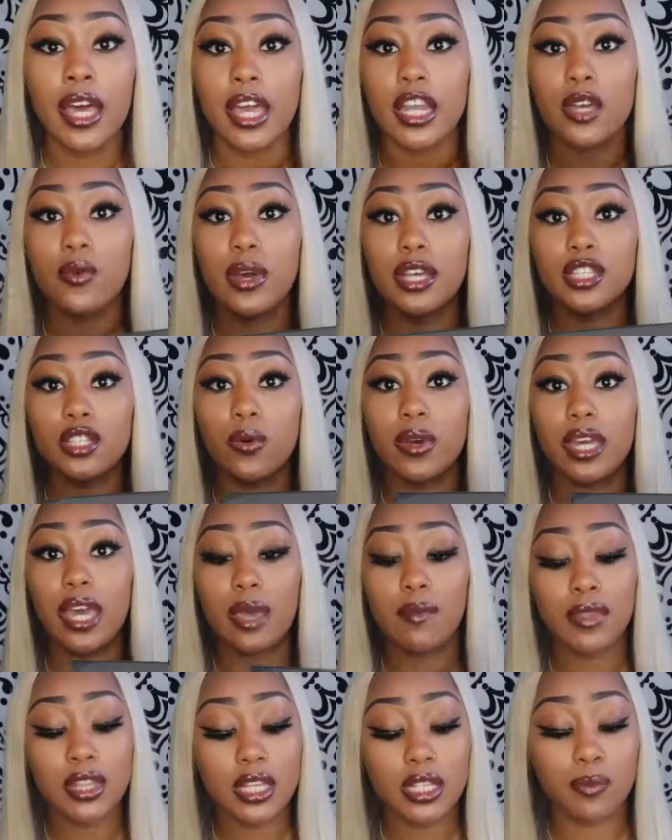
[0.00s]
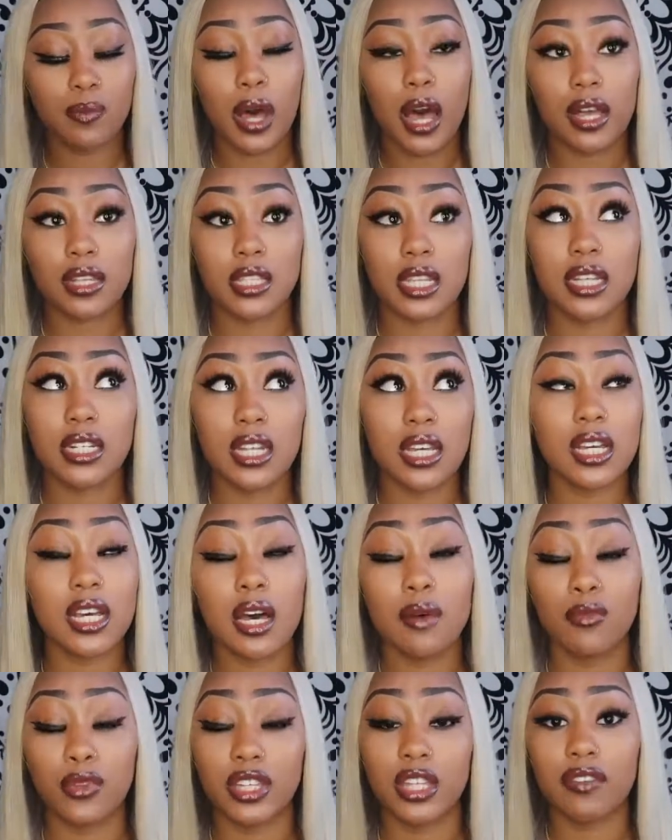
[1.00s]
Anyway, so it came in this box. It did
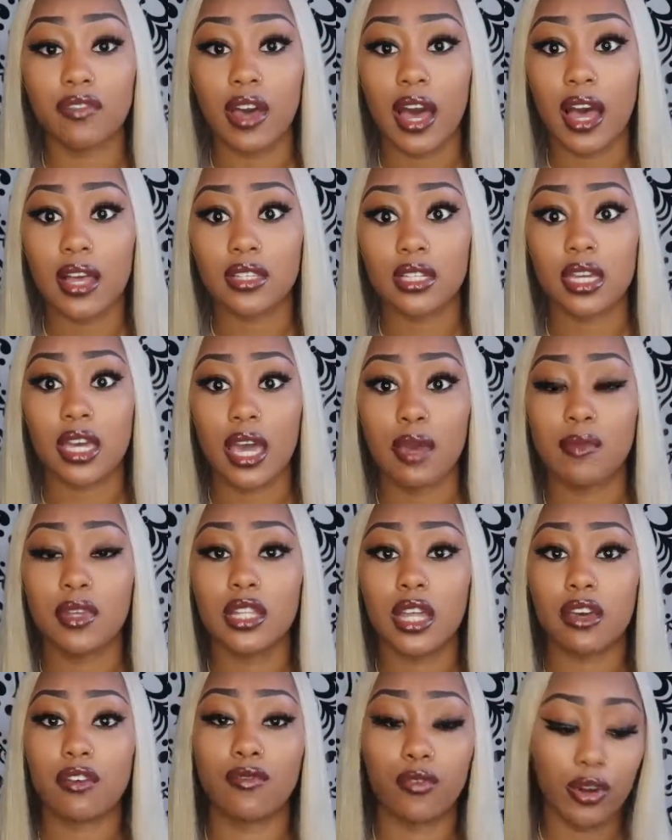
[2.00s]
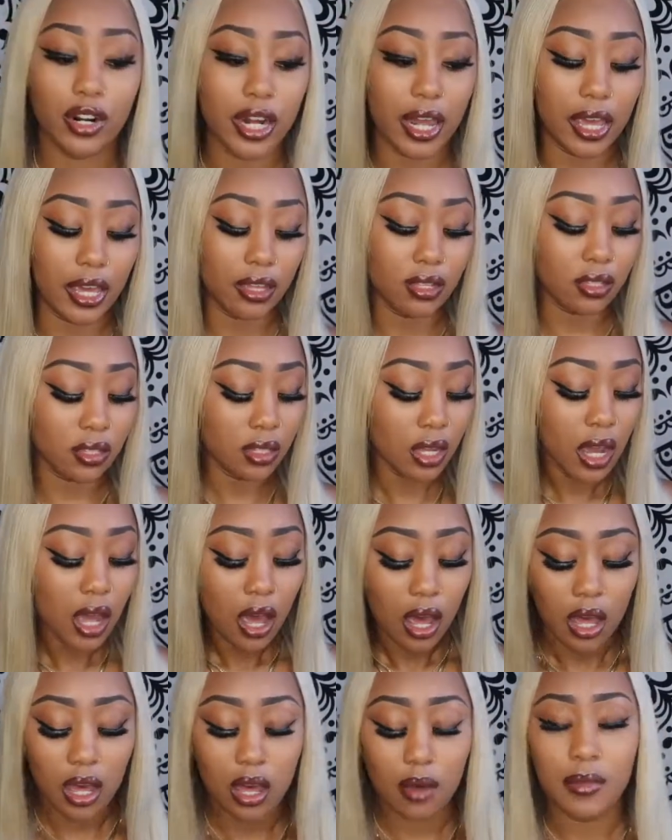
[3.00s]
come really fast. It came in like 4 days,
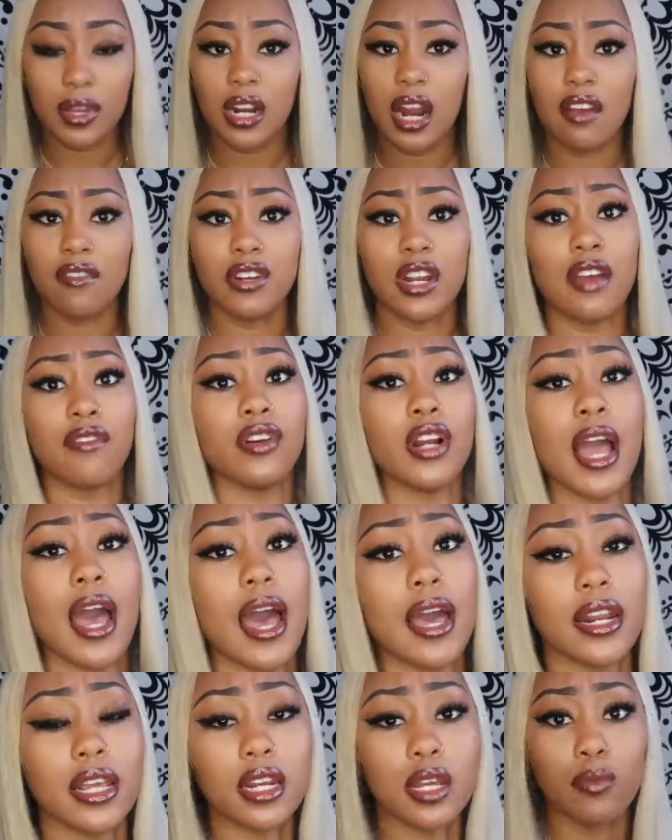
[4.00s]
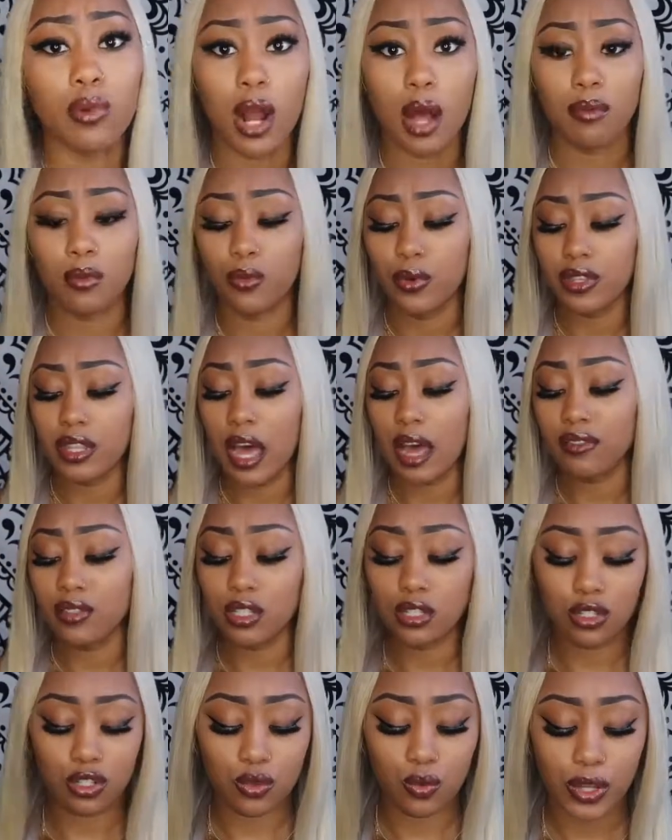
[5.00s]
and I've never had any problem with
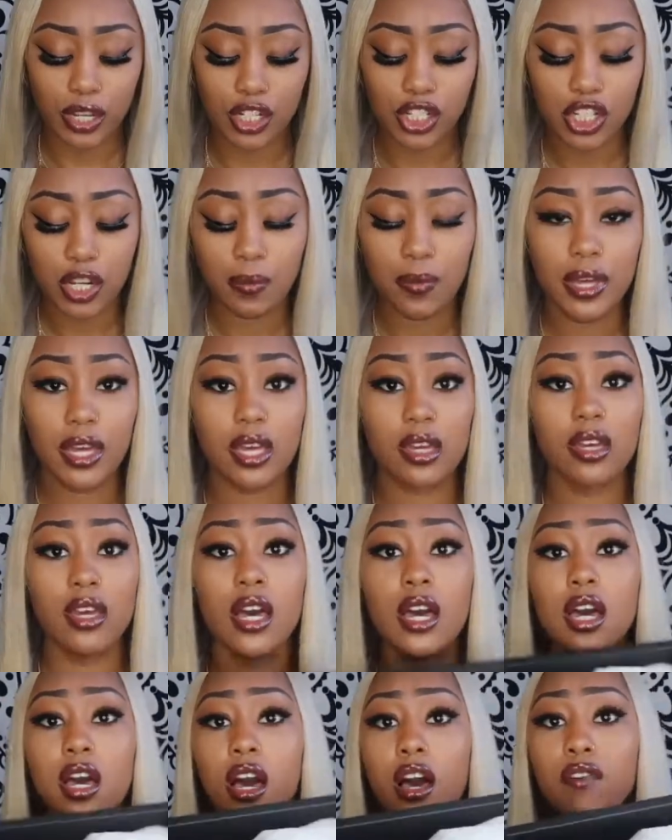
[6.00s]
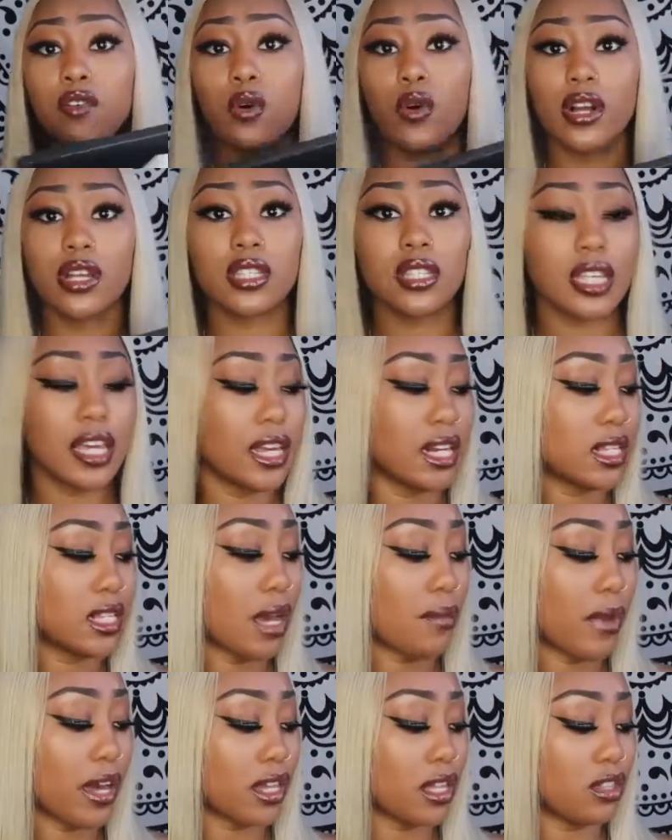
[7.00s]
Afsisterwig shipping. Of course,
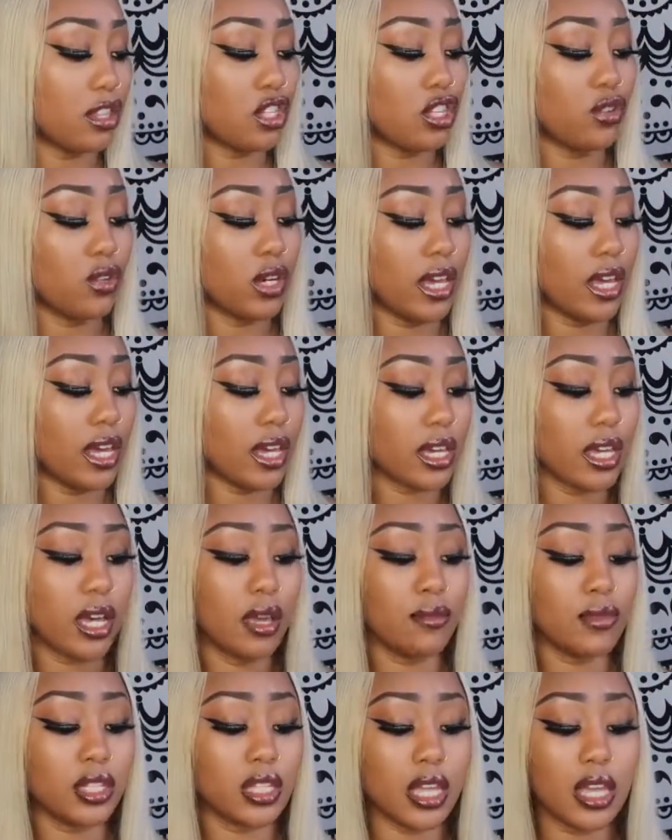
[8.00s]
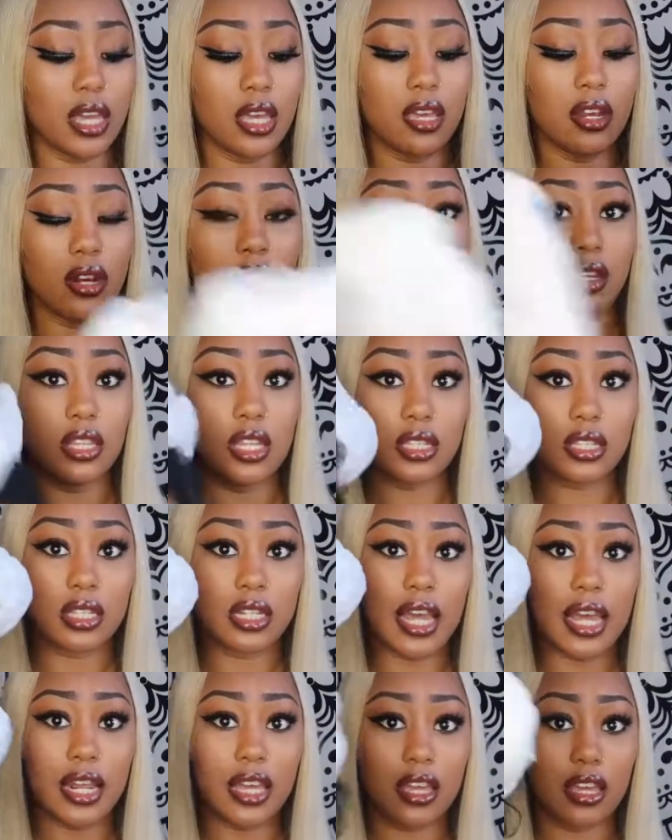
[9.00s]
anytime I get the unit, it comes in this
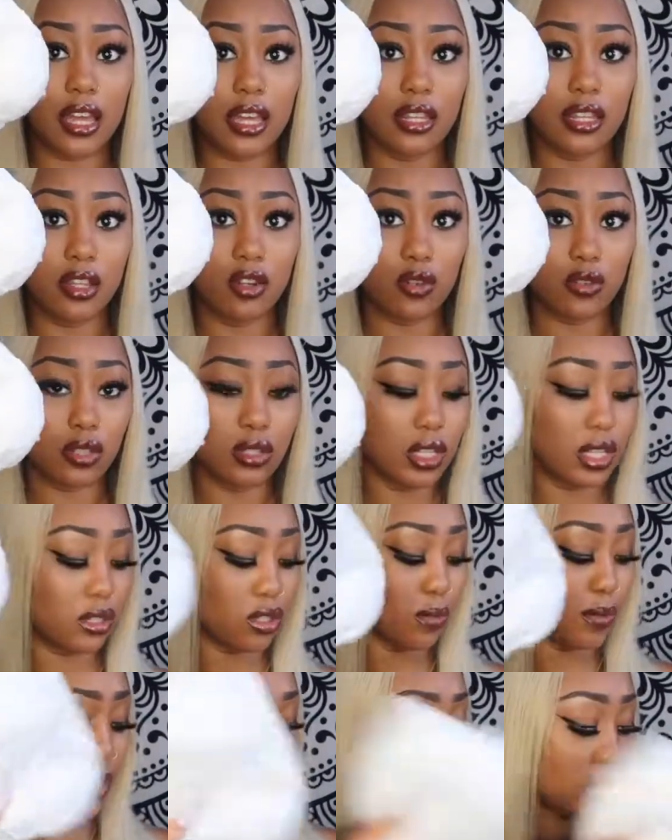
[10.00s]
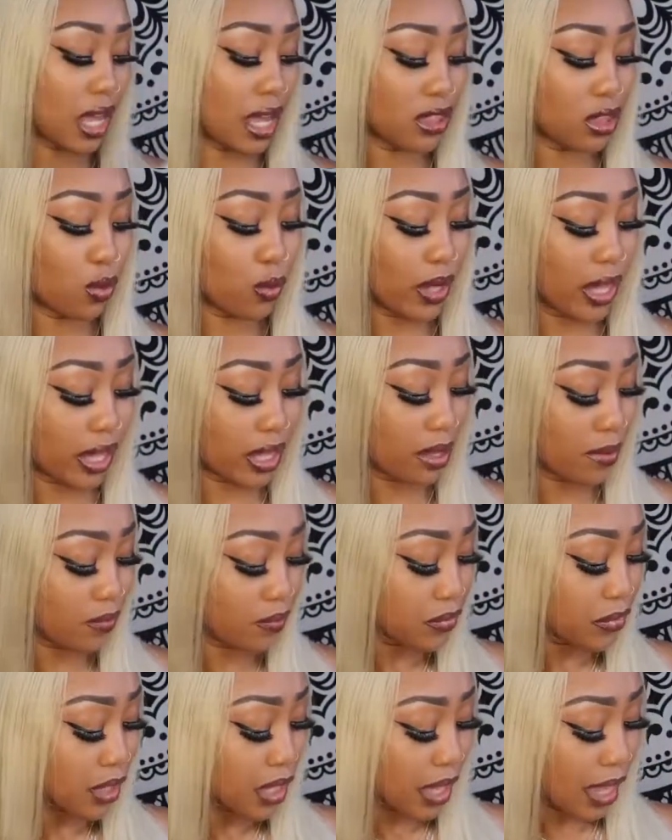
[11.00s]
netting, and this will be inside the wig.
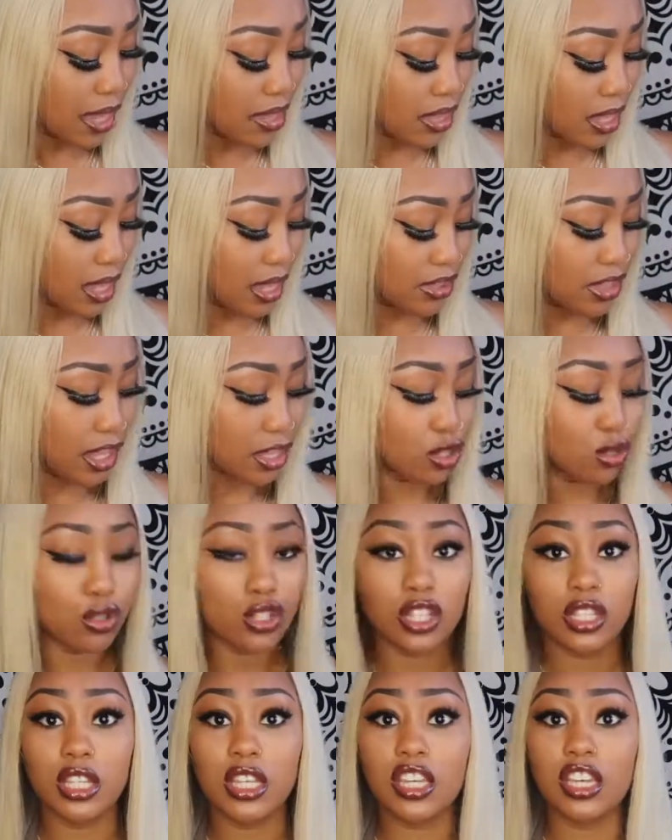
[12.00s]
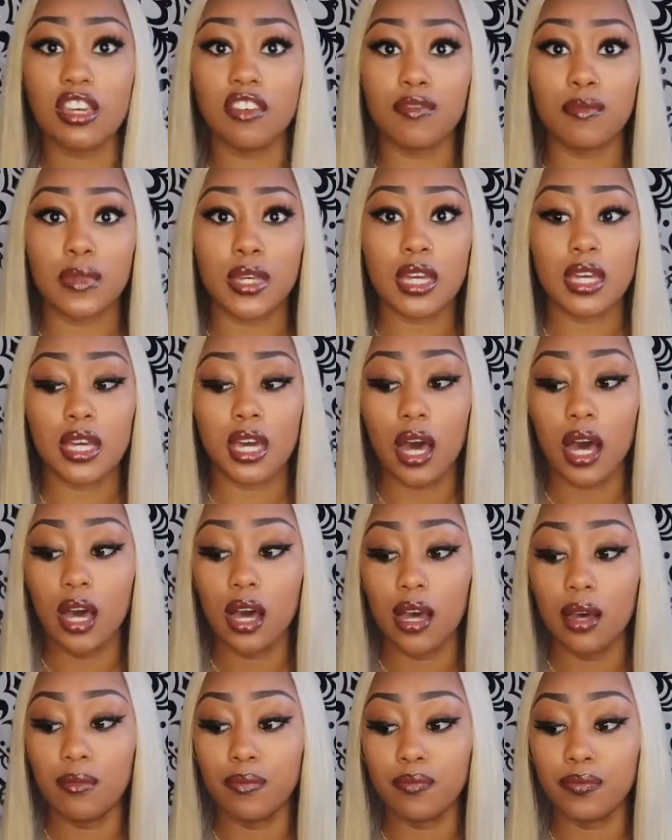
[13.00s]
And then they usually give me
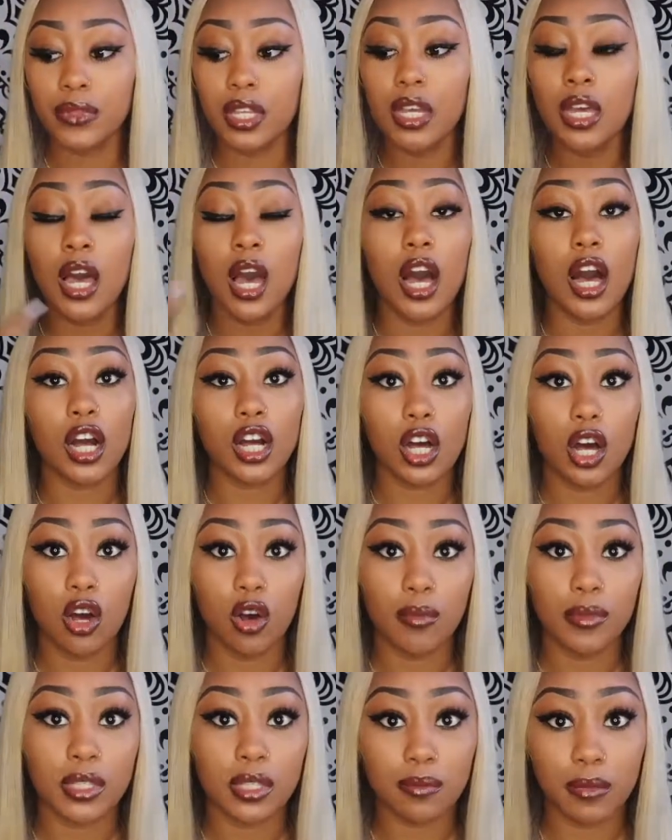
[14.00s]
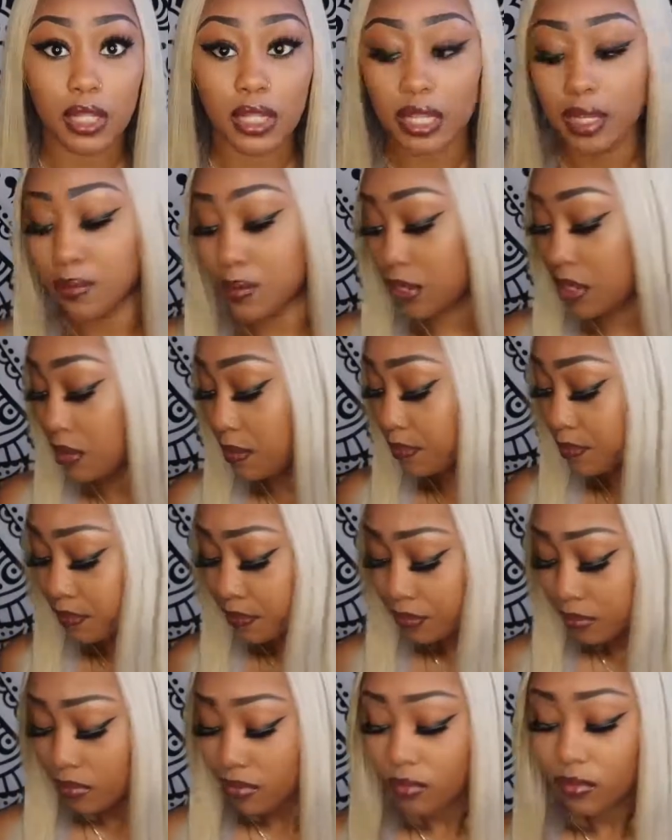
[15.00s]
a comb, some clips,
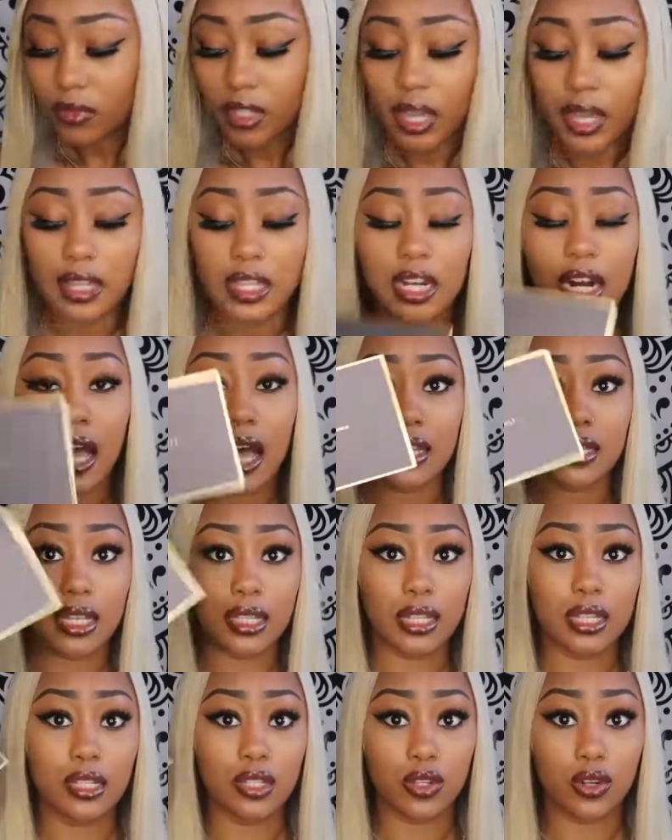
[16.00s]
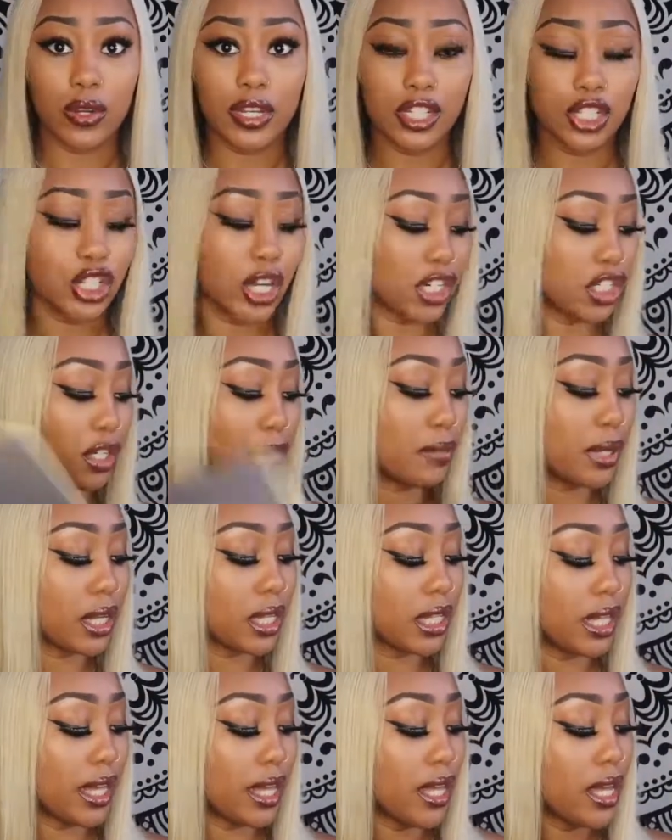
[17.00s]
and then it has like this little instruction
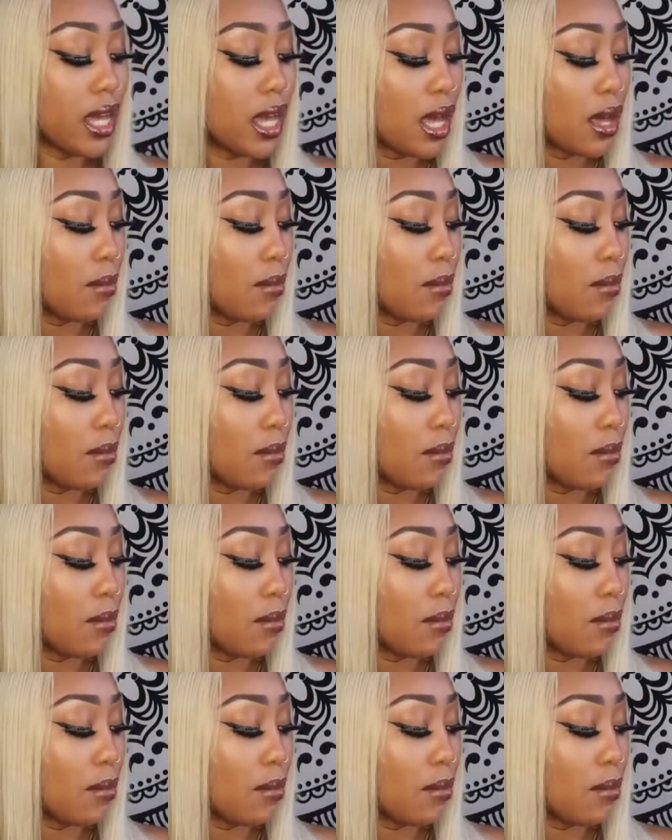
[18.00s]
booklet.